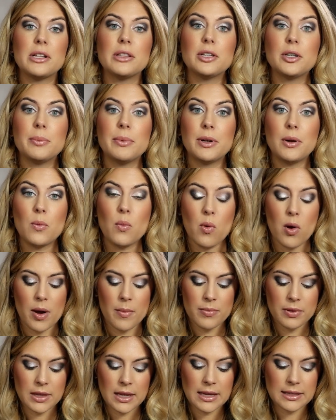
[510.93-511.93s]
a little bit of
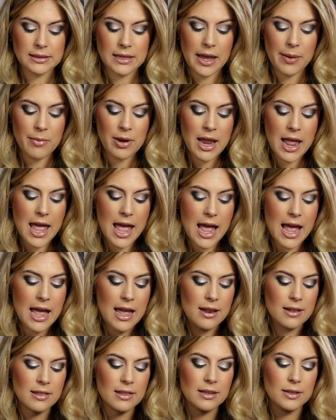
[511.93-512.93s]
warmth, is I'm gonna
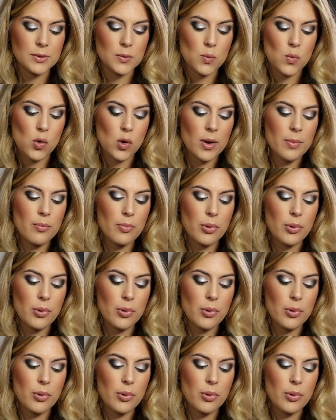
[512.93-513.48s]
add this warm